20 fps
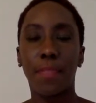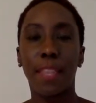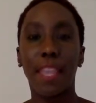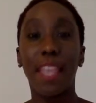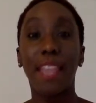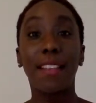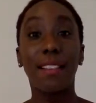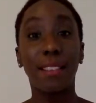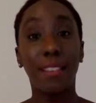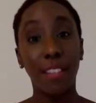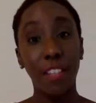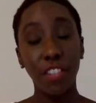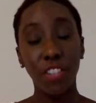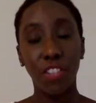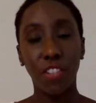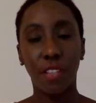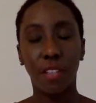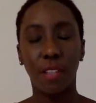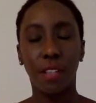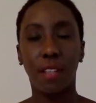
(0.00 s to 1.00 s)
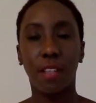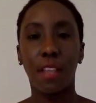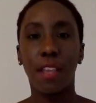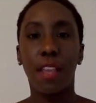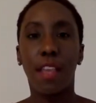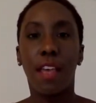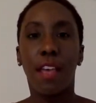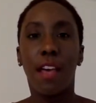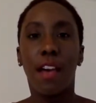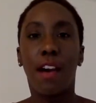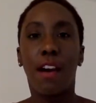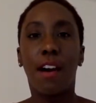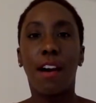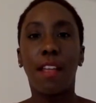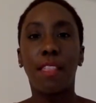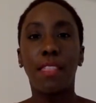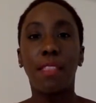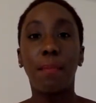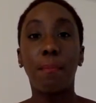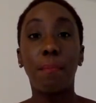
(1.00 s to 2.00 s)
In addition,
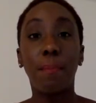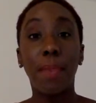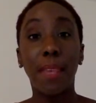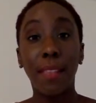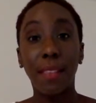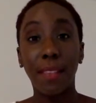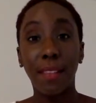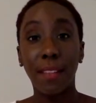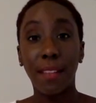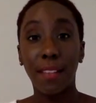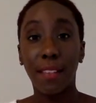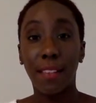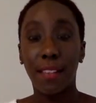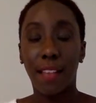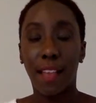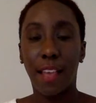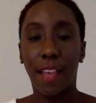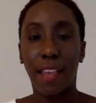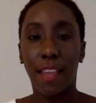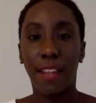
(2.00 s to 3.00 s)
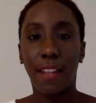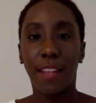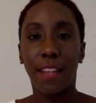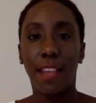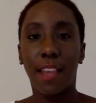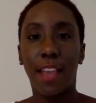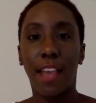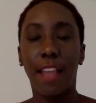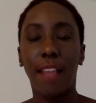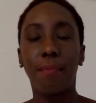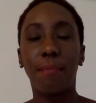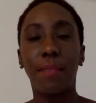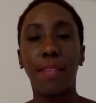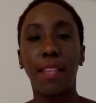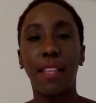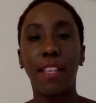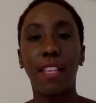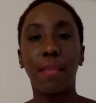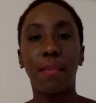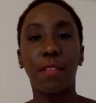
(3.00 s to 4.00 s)
on the business side and
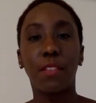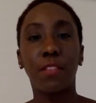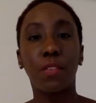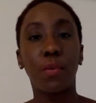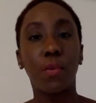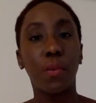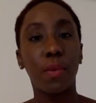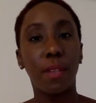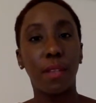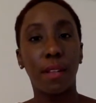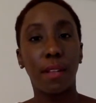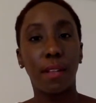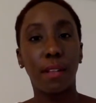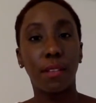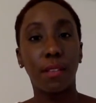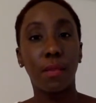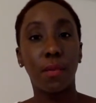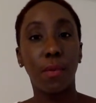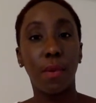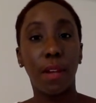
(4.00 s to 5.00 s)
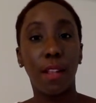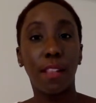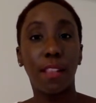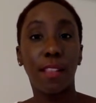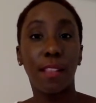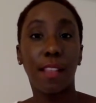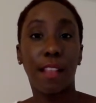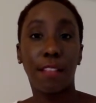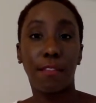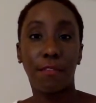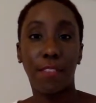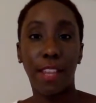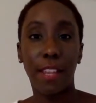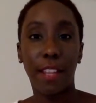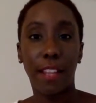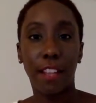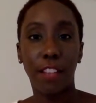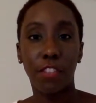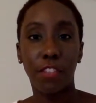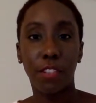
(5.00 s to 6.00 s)
being able to work towards that
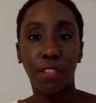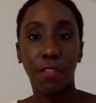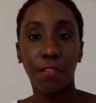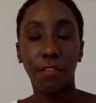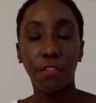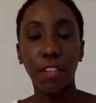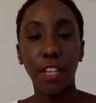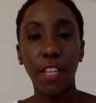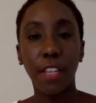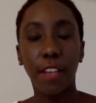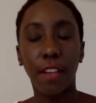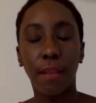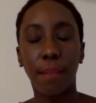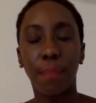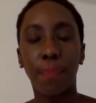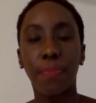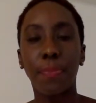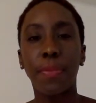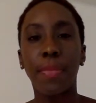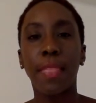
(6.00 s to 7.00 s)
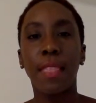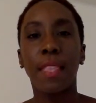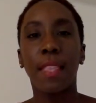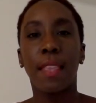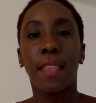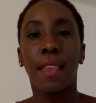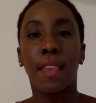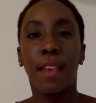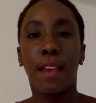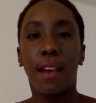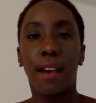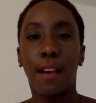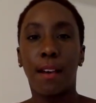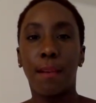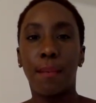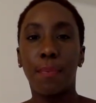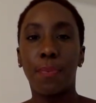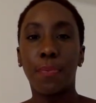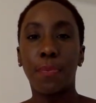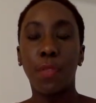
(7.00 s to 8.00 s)
financial freedom,
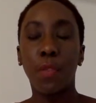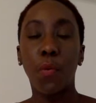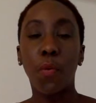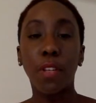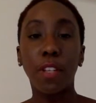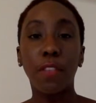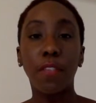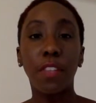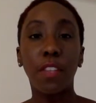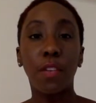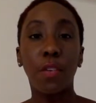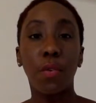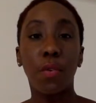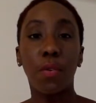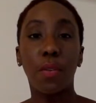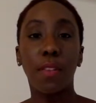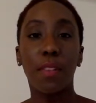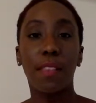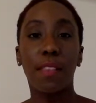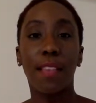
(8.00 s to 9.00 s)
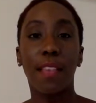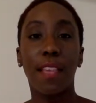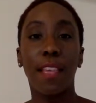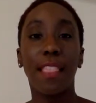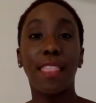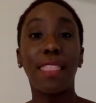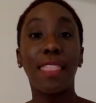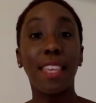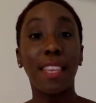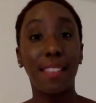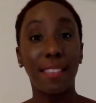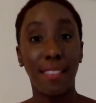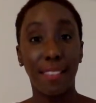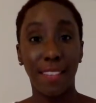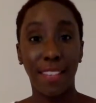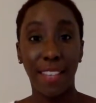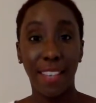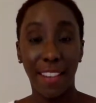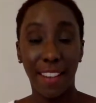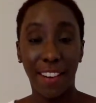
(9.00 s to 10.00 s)
um, one of the goals this
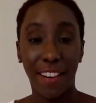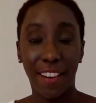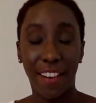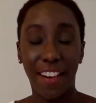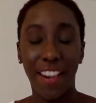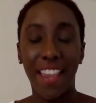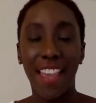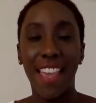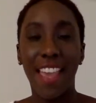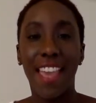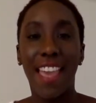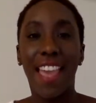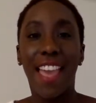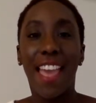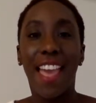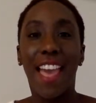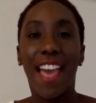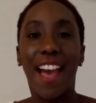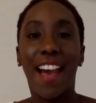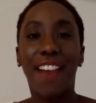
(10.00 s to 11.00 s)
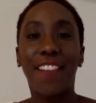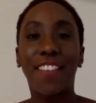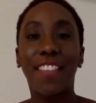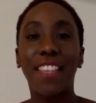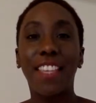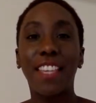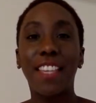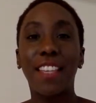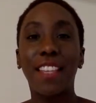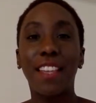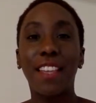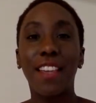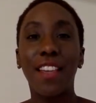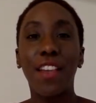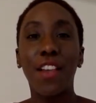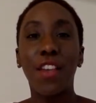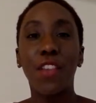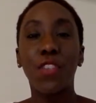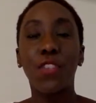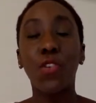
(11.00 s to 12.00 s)
year, I've seen
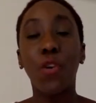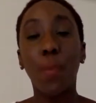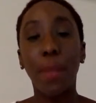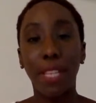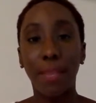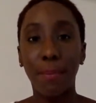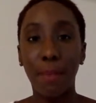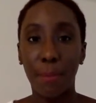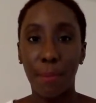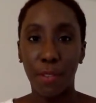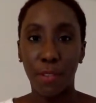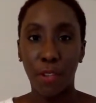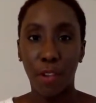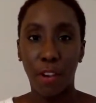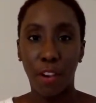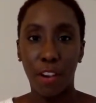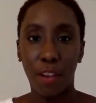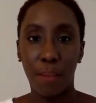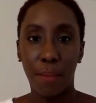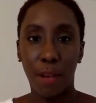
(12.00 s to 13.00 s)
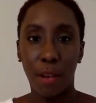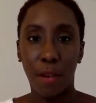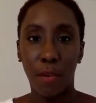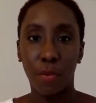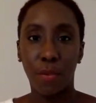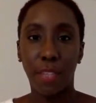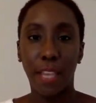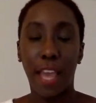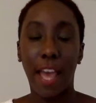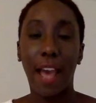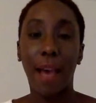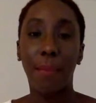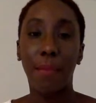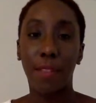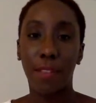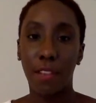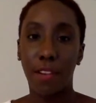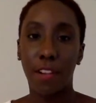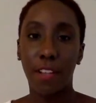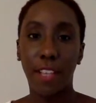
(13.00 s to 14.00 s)
so many people talk about
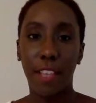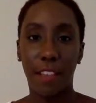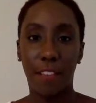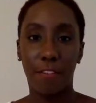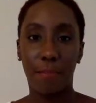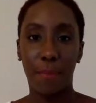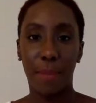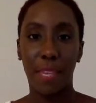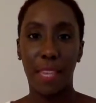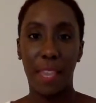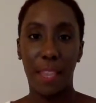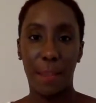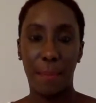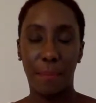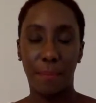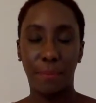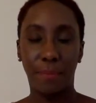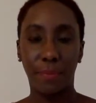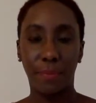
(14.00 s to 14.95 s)
Amazon FBA.